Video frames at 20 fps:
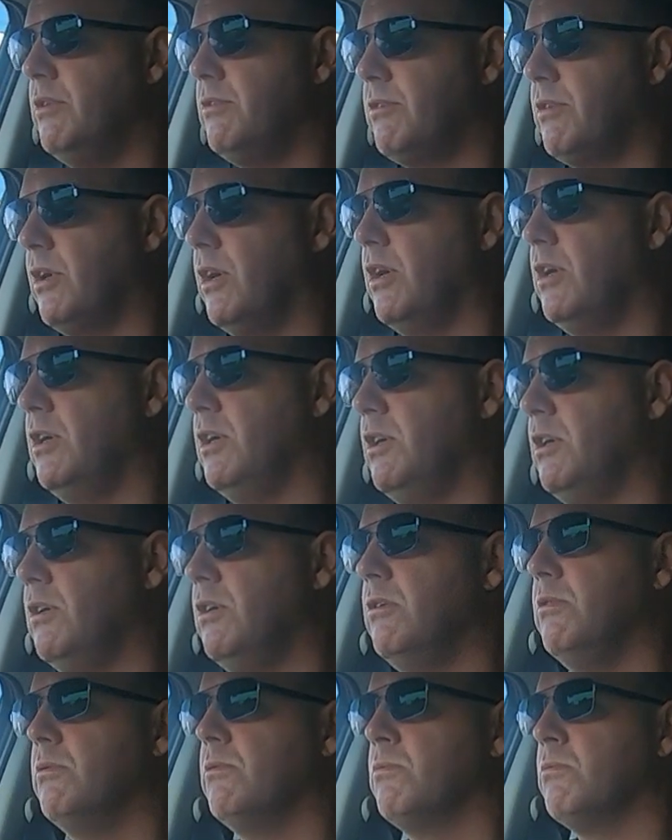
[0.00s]
It's a
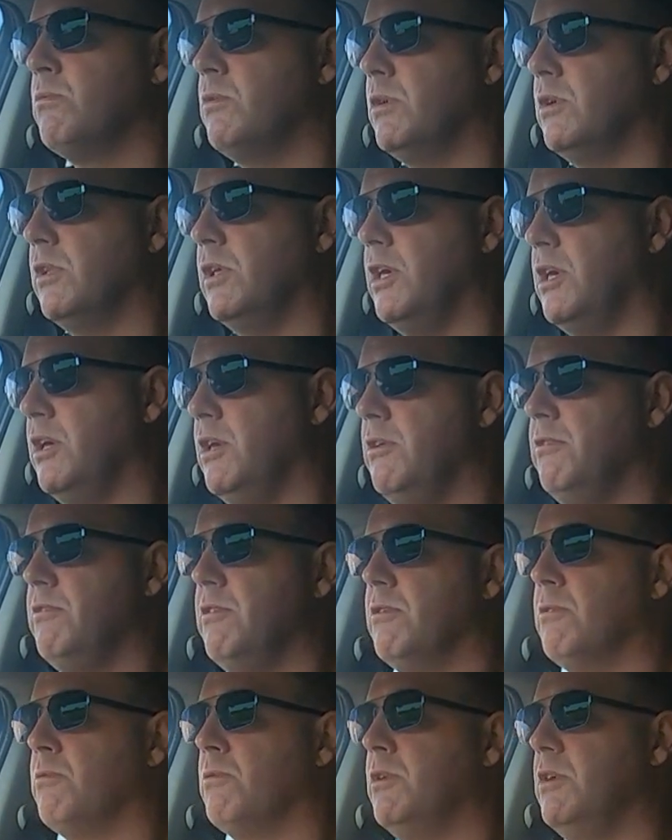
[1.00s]
really
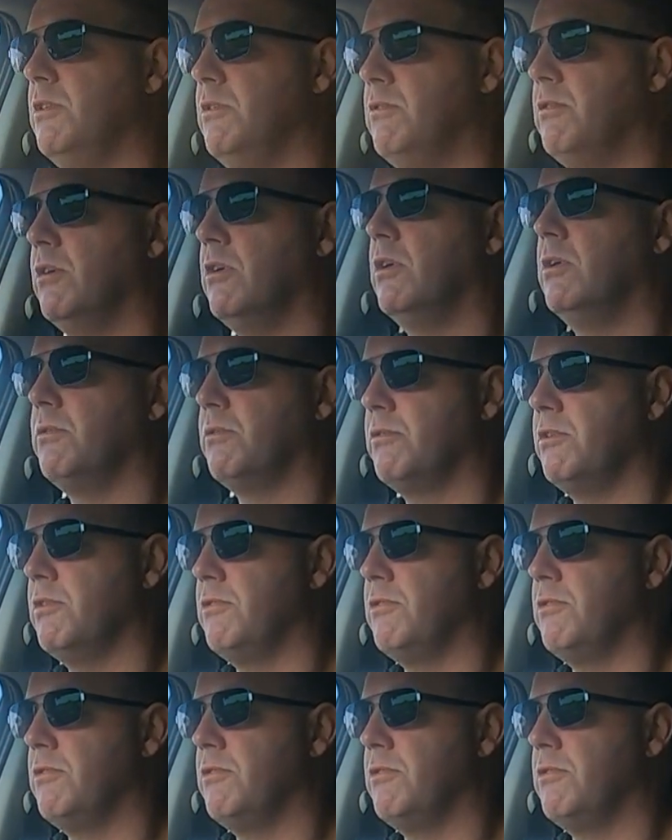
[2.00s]
easy to read dials.